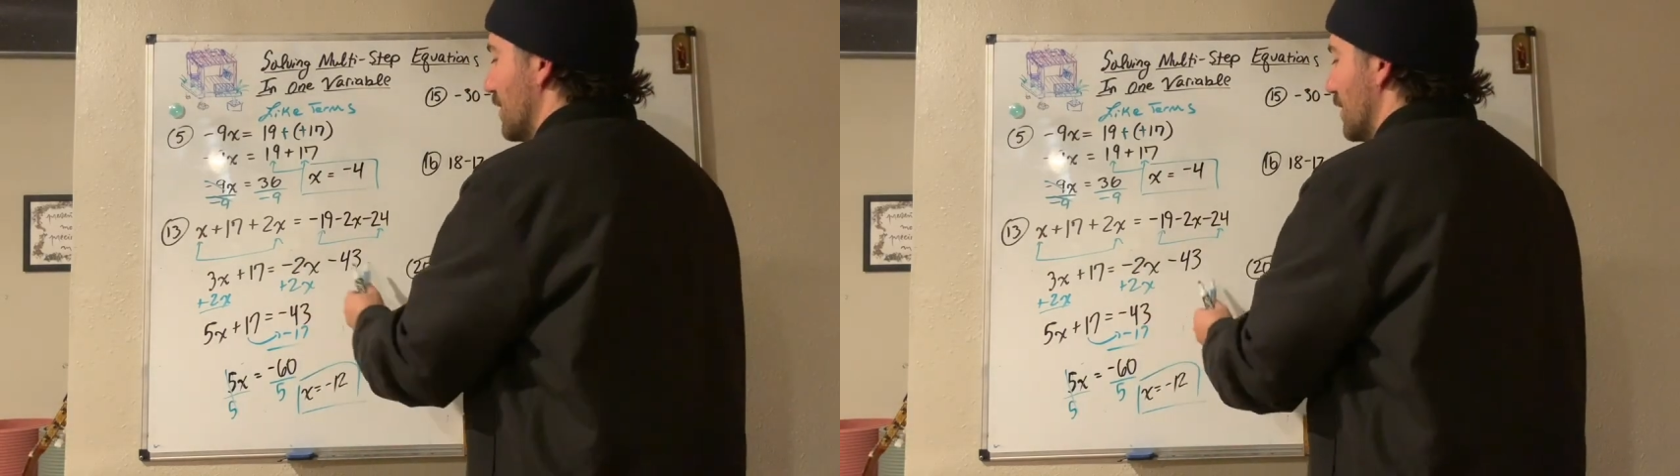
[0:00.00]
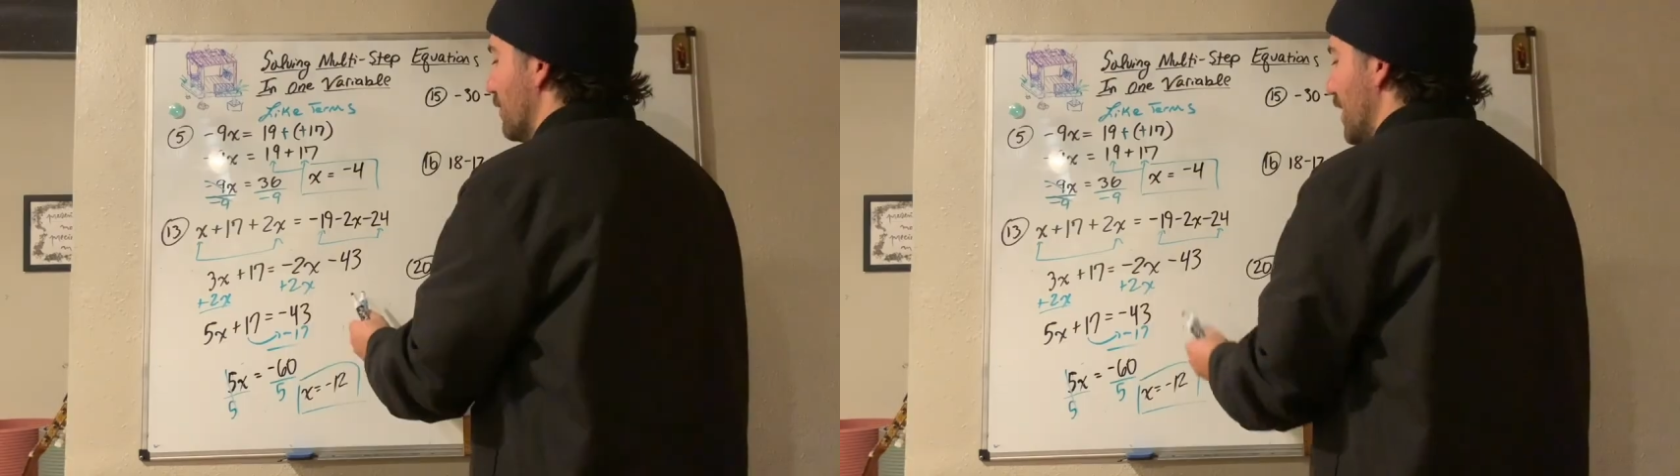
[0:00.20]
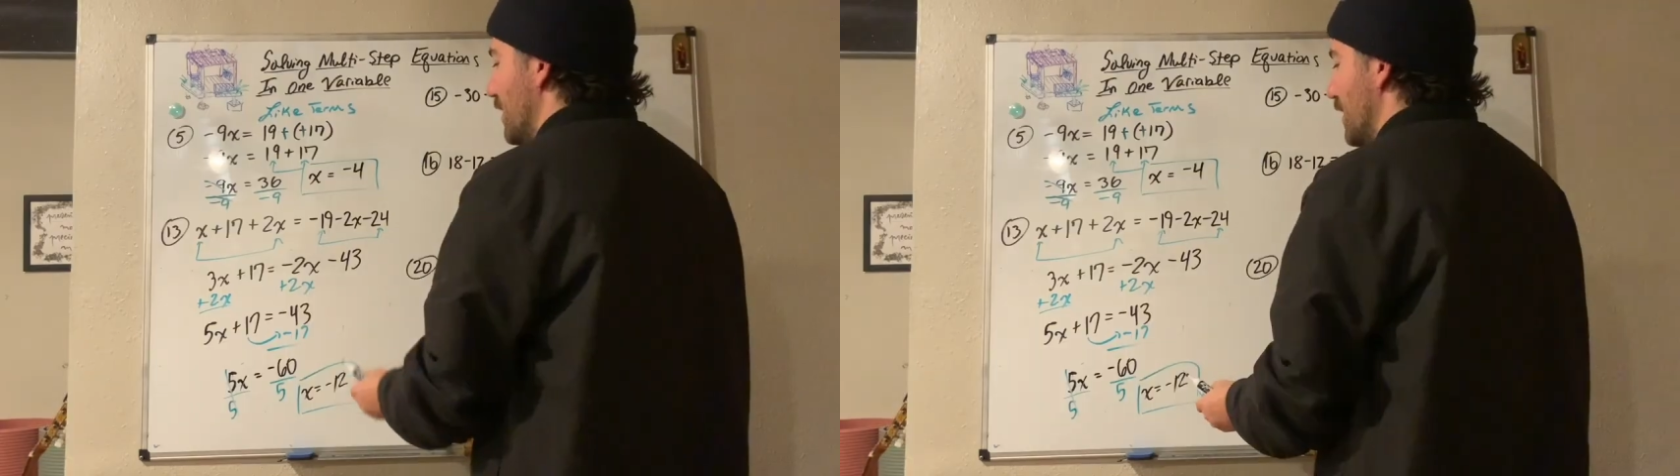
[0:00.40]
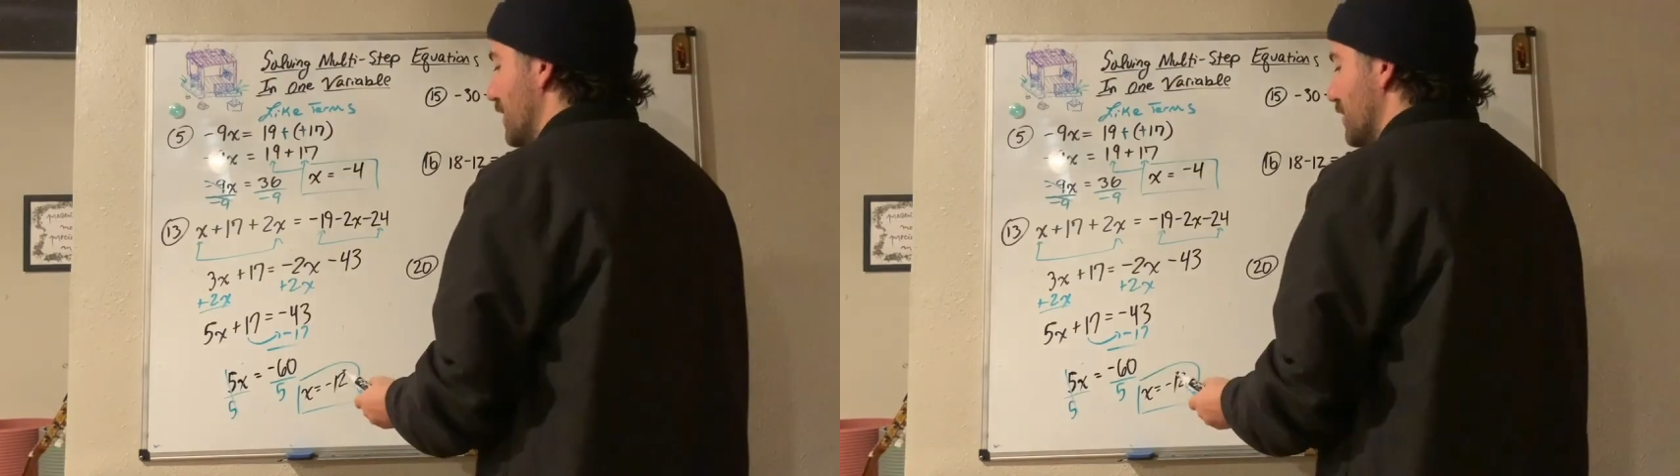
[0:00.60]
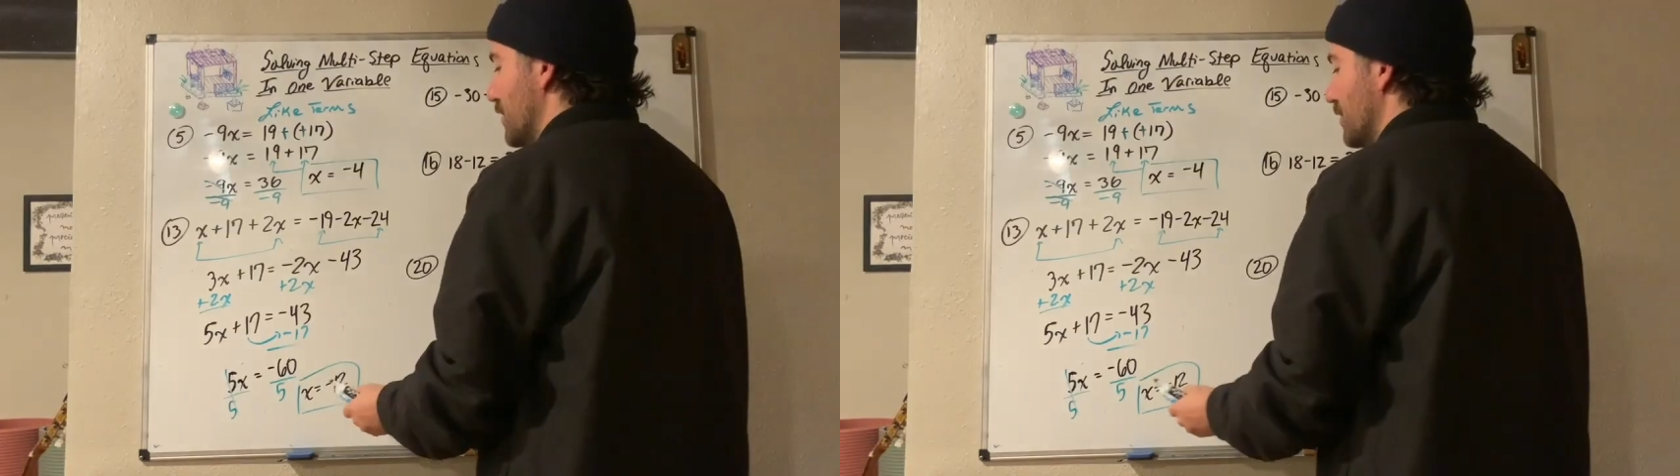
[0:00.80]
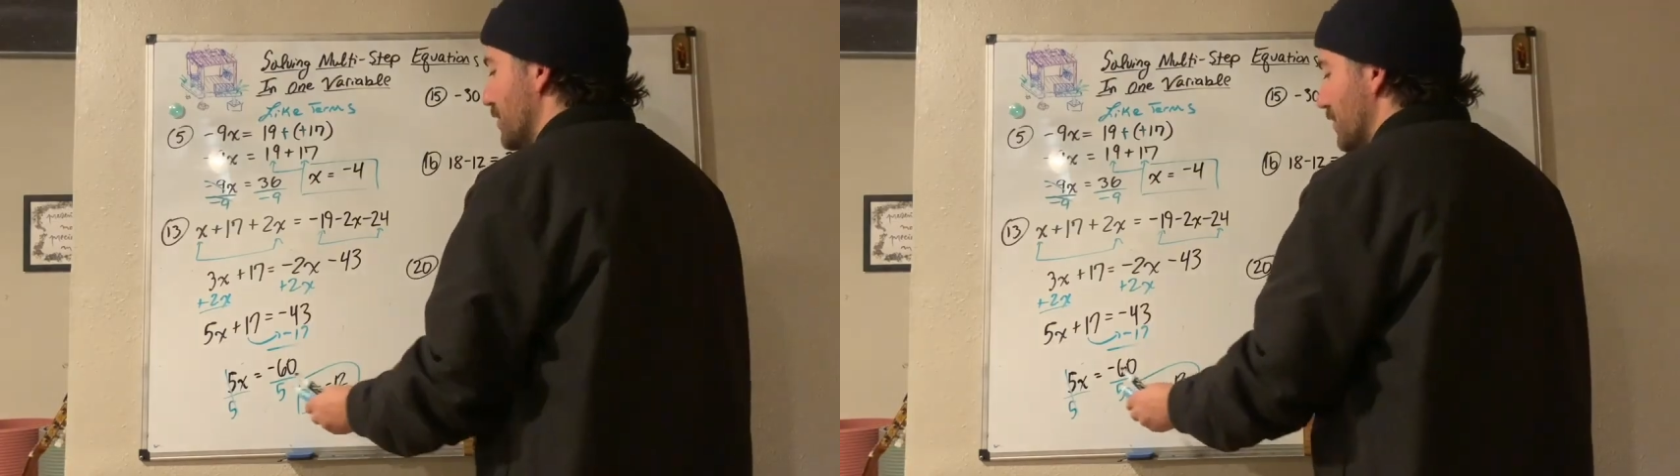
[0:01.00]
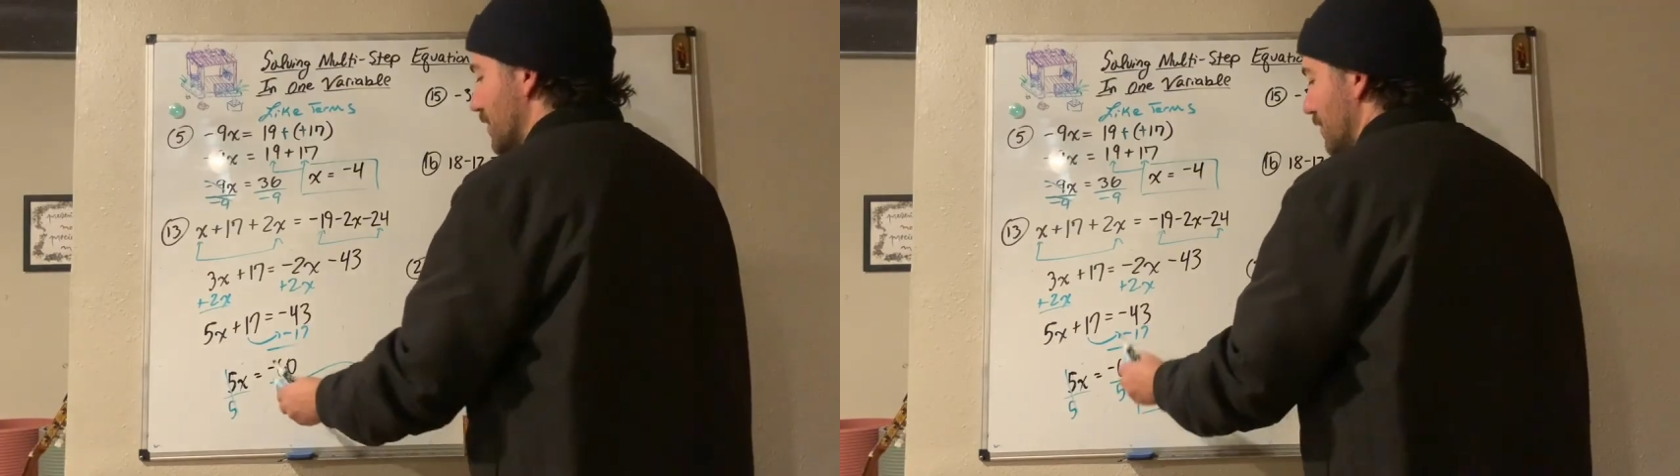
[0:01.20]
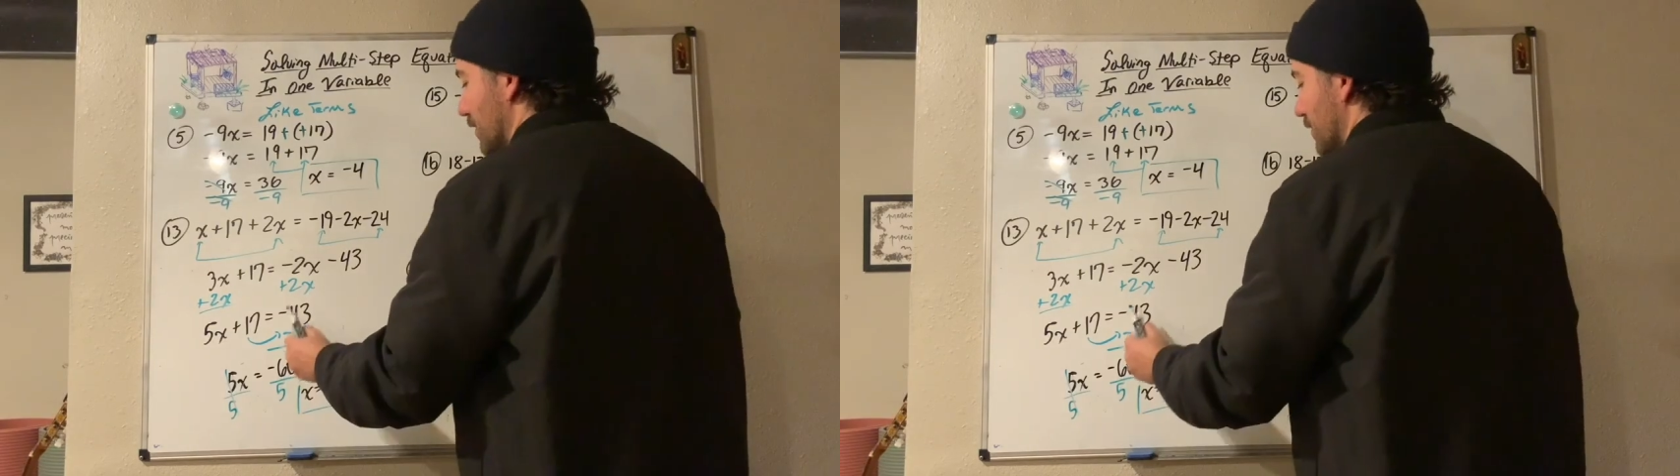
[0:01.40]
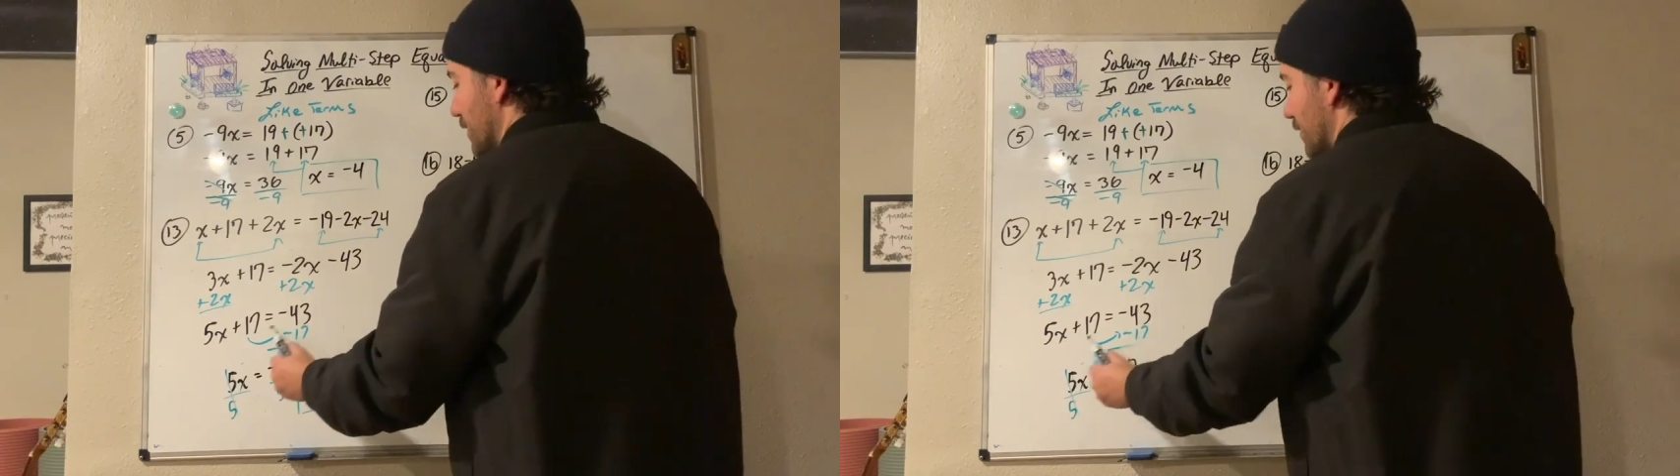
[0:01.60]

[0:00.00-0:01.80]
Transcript: combine like terms with the ultimate